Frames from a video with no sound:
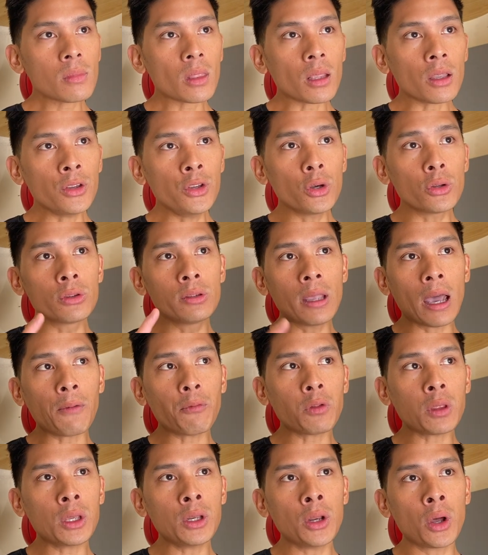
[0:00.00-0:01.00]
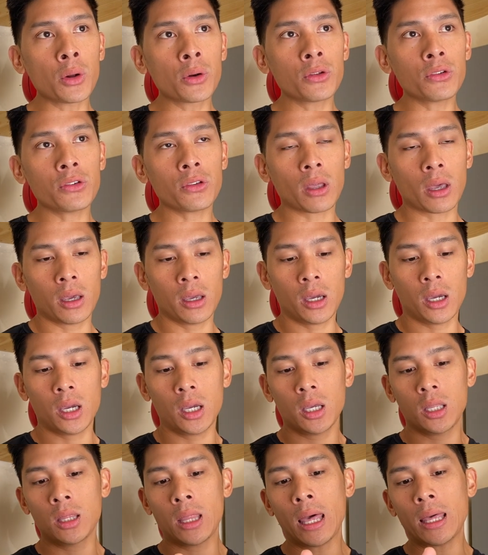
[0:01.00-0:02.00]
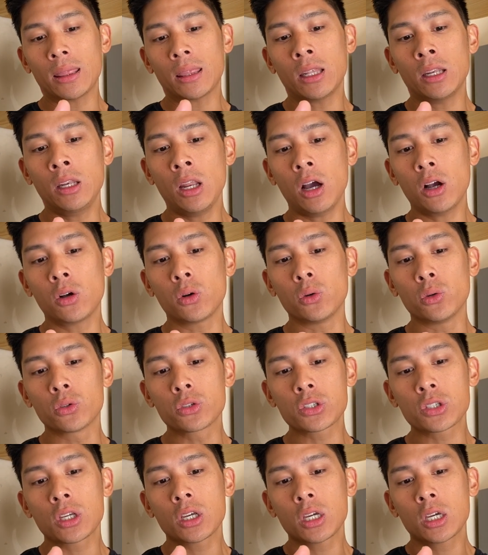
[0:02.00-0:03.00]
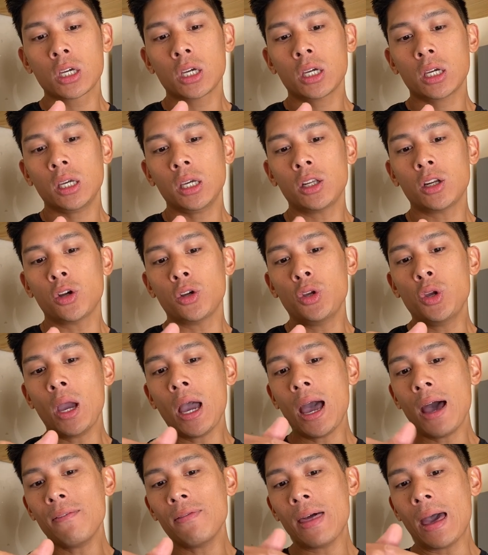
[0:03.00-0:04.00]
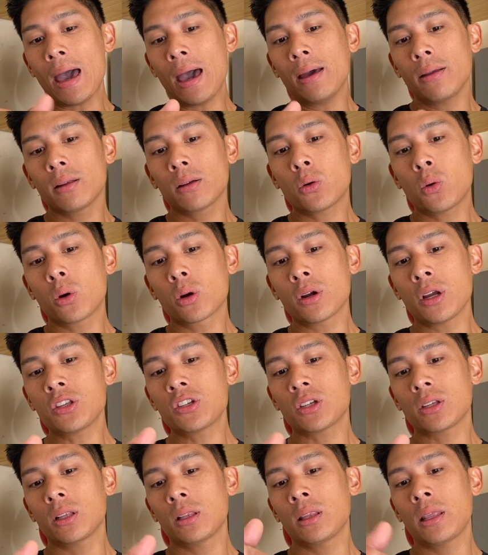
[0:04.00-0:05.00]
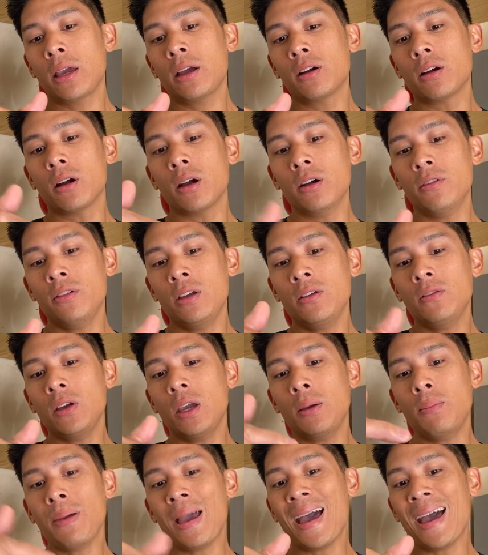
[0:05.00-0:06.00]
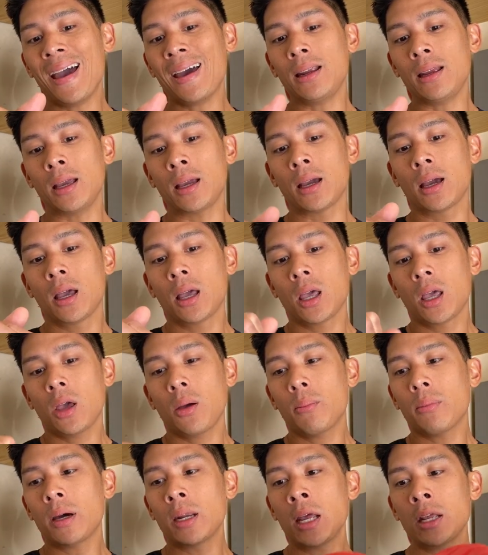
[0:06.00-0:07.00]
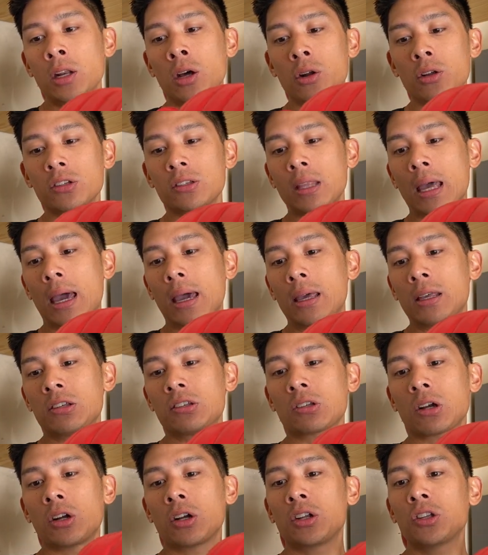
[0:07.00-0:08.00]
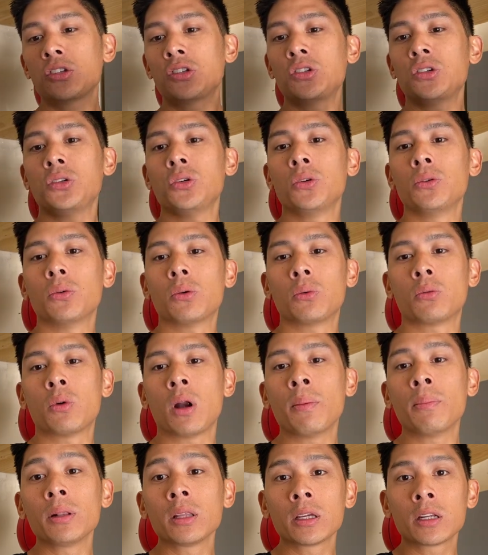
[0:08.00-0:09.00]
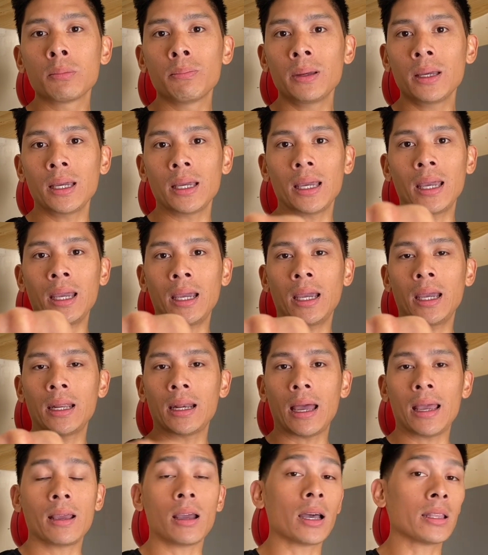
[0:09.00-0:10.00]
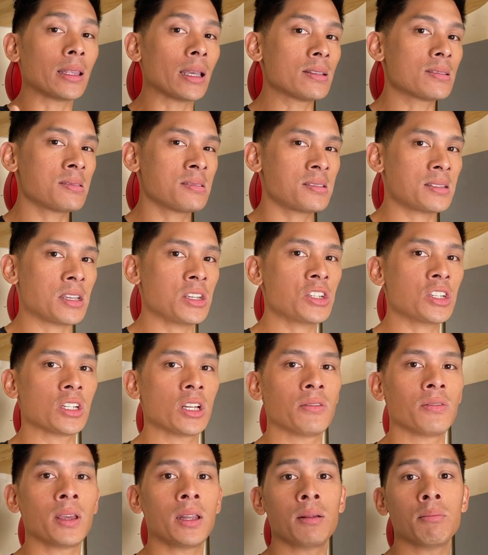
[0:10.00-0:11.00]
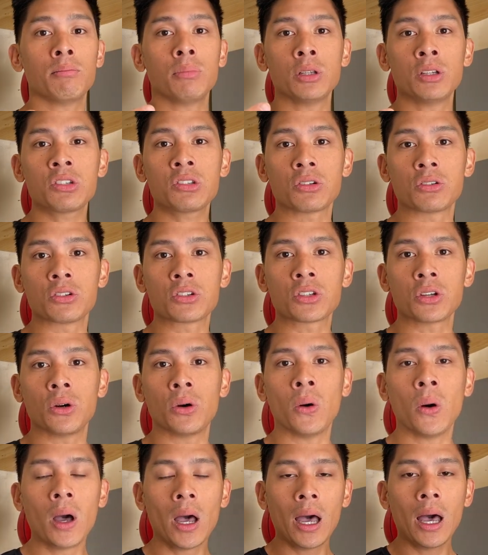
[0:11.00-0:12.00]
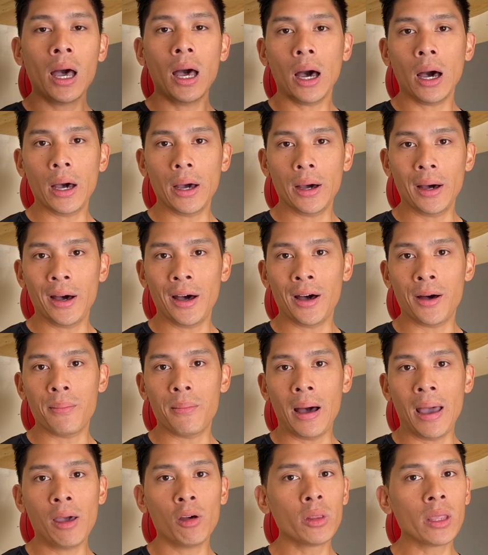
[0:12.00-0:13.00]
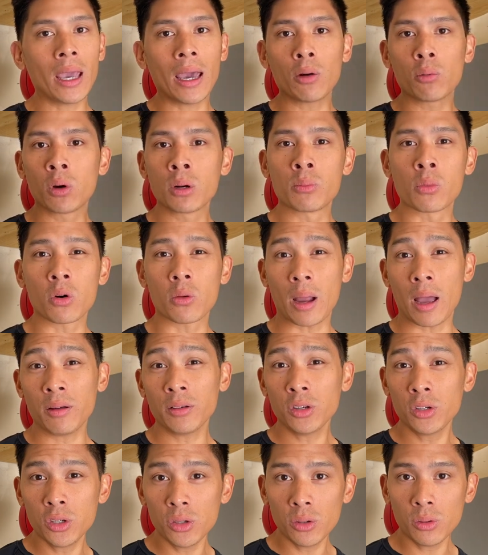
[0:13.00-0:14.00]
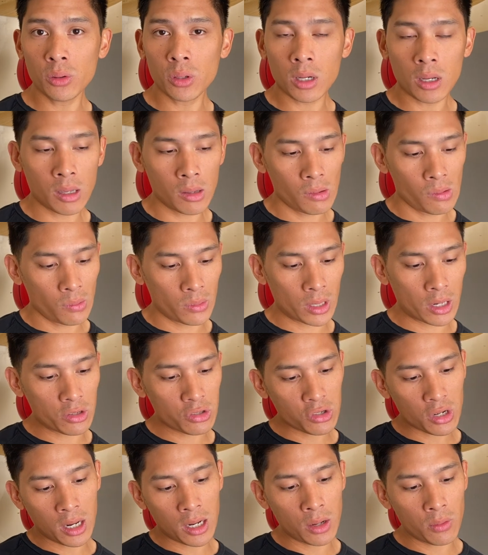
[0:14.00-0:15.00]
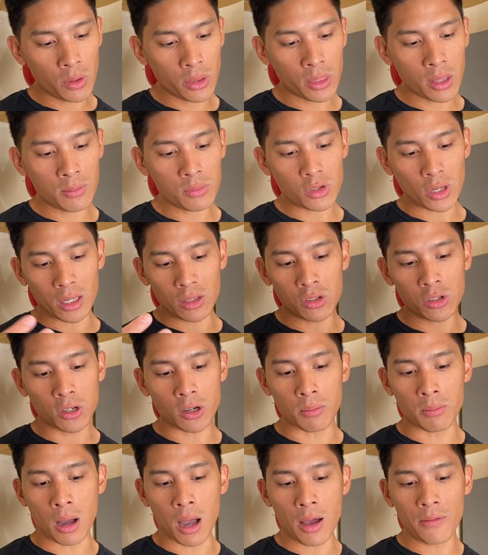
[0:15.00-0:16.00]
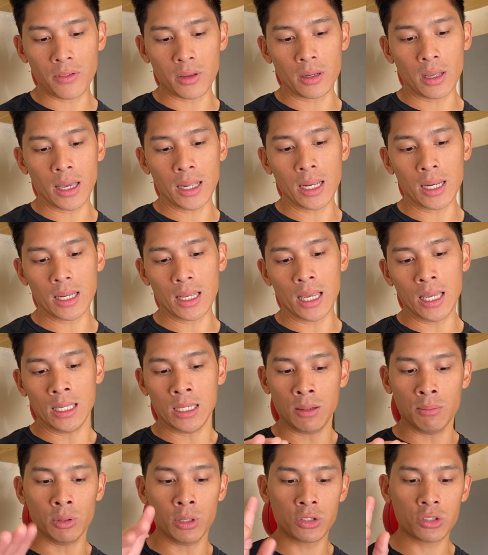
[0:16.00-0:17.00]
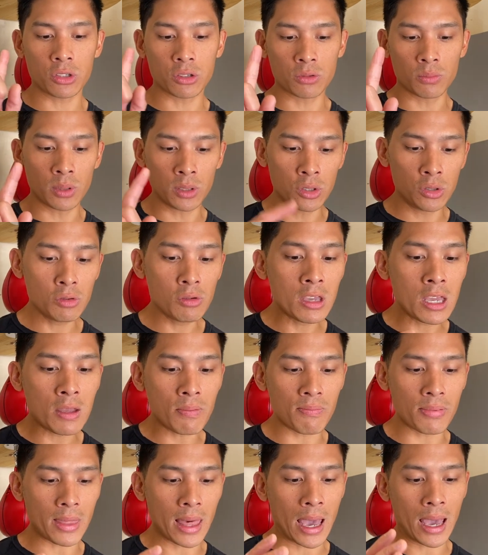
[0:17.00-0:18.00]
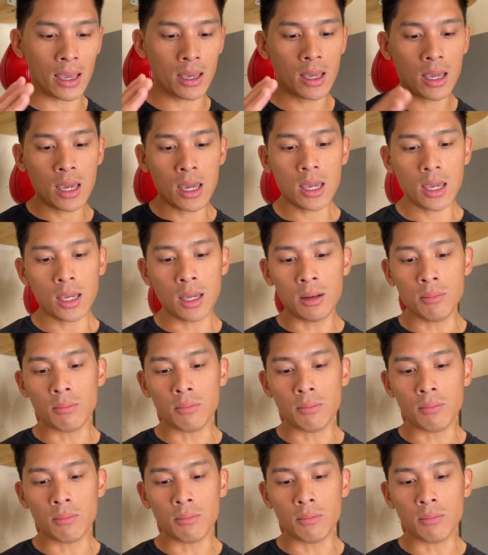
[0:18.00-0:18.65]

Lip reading: you'll definitely notice that the knuckles, you know, you have that 1/4-inch layer of EVA padding, but I noticed that it started to rub a little bit and I got that sensation of getting blisters. So I only had one more round to do when I was training with them, so I took them off and I didn't get any blisters, but do keep that in